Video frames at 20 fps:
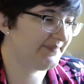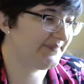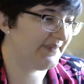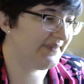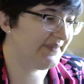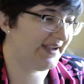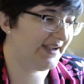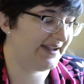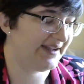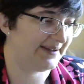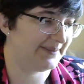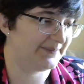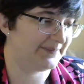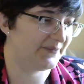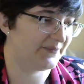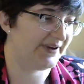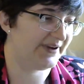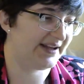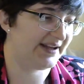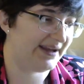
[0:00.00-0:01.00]

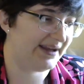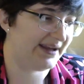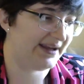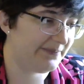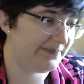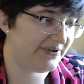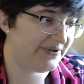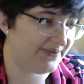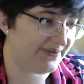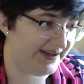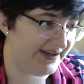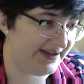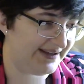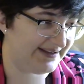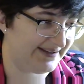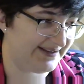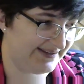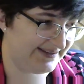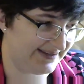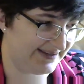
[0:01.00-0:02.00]
when I am
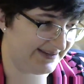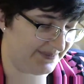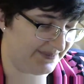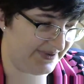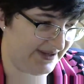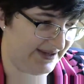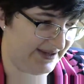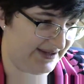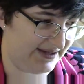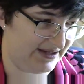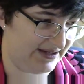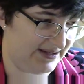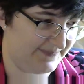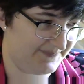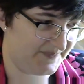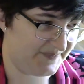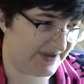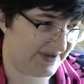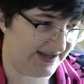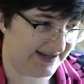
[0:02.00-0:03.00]
doing something
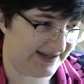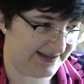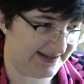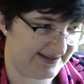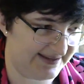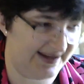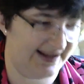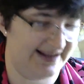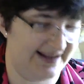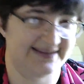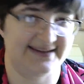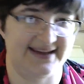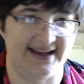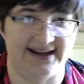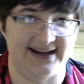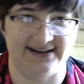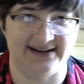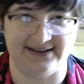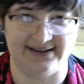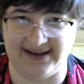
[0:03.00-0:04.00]
like intense
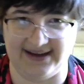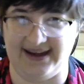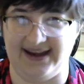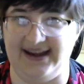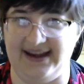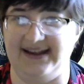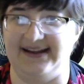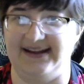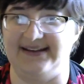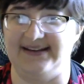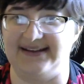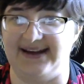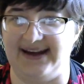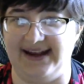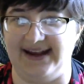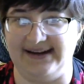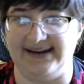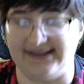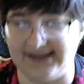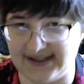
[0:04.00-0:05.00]
and
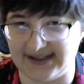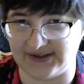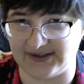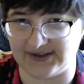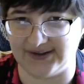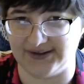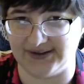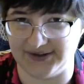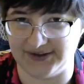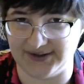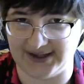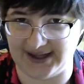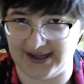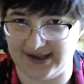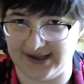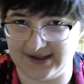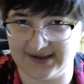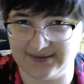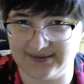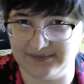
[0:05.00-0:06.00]
analytical,
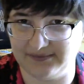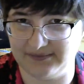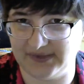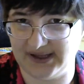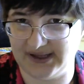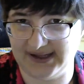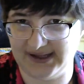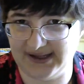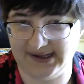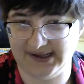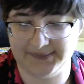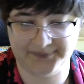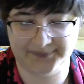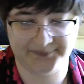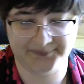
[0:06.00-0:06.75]
like my